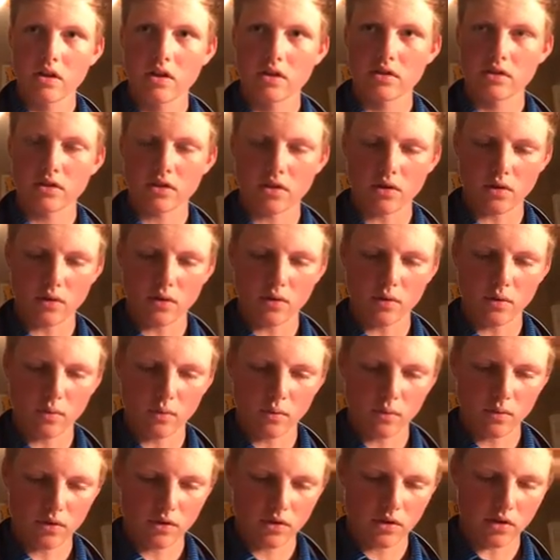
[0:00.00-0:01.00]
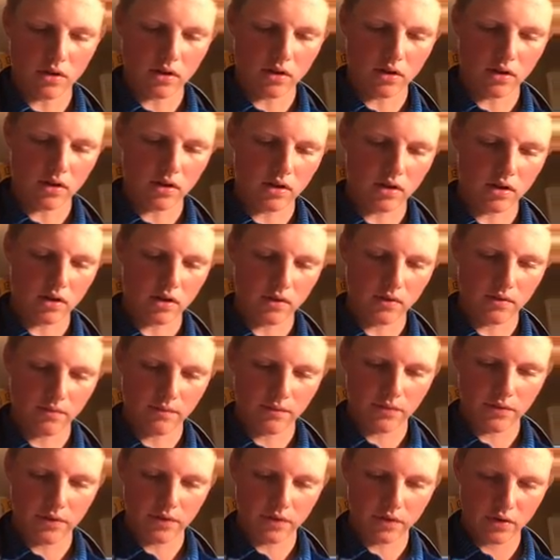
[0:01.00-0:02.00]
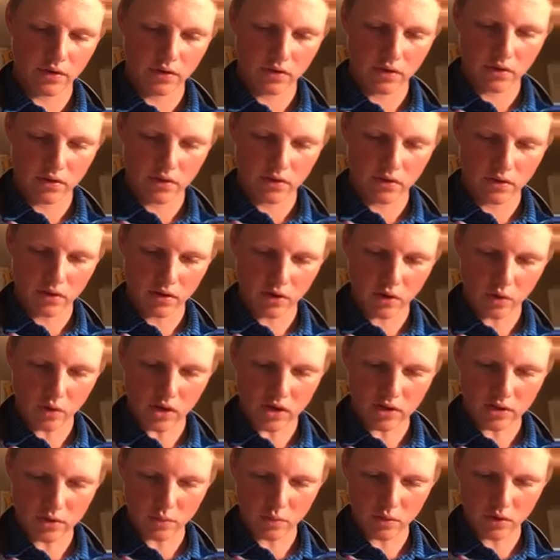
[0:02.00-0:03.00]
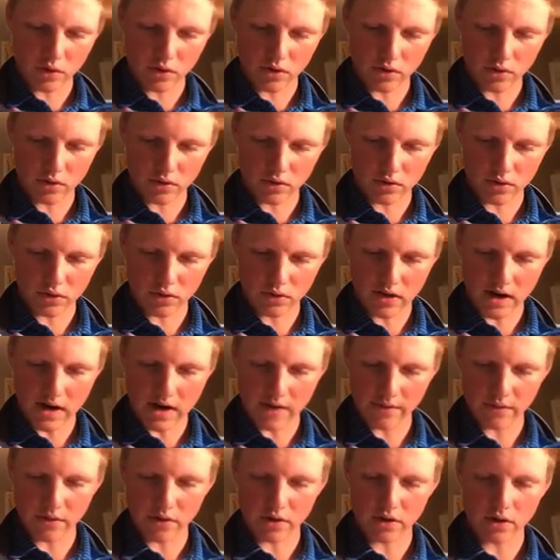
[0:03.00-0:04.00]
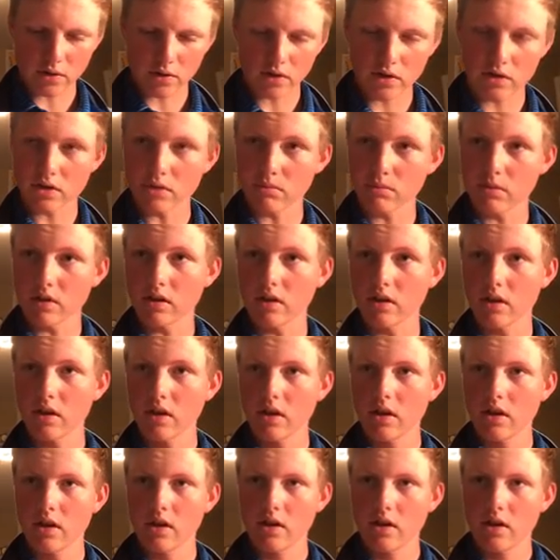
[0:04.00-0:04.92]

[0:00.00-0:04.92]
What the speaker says: So the equations we're going to graph are going to be